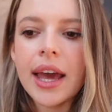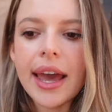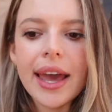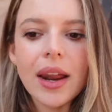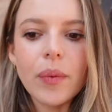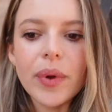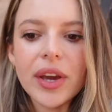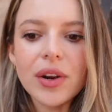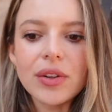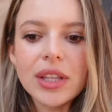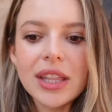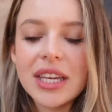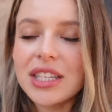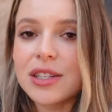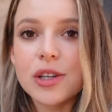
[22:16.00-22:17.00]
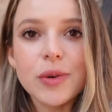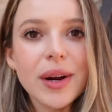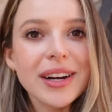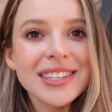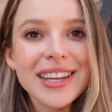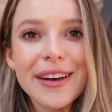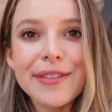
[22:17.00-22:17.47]
and we can only listen to
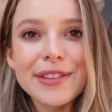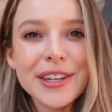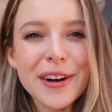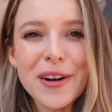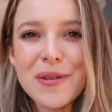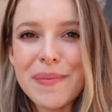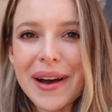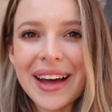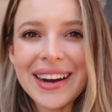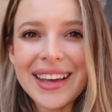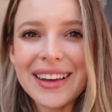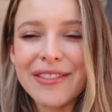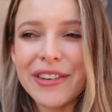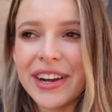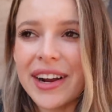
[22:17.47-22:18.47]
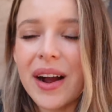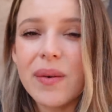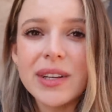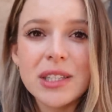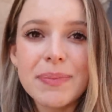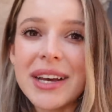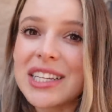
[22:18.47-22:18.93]
ourselves and our own body and figure out
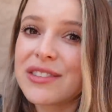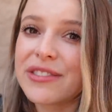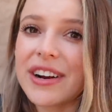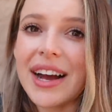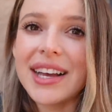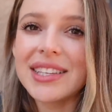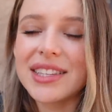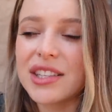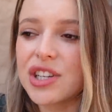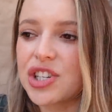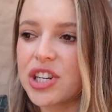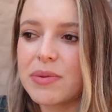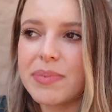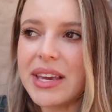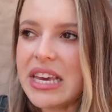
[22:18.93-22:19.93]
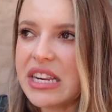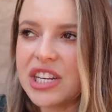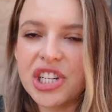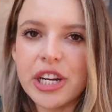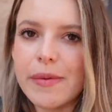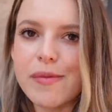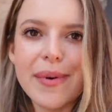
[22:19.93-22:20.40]
what's best for us and there shouldn't be any
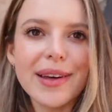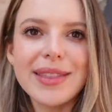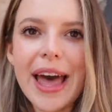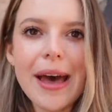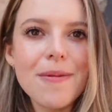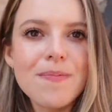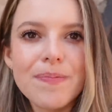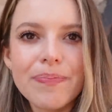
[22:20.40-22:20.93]
shame about that.